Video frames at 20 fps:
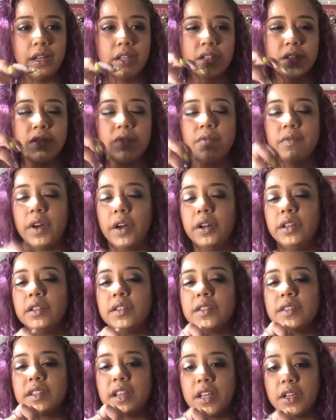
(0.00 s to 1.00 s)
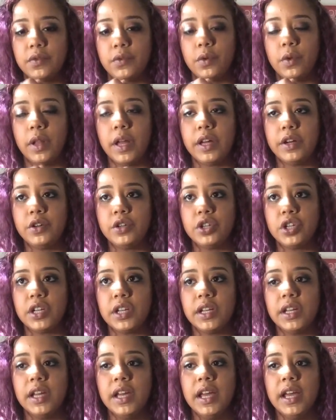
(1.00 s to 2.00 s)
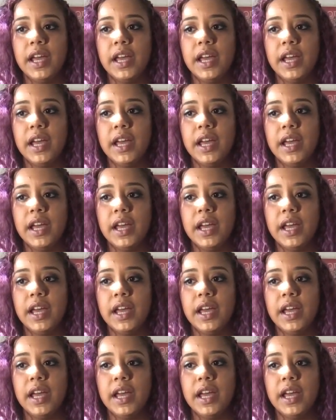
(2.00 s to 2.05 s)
Just a very distasteful energy.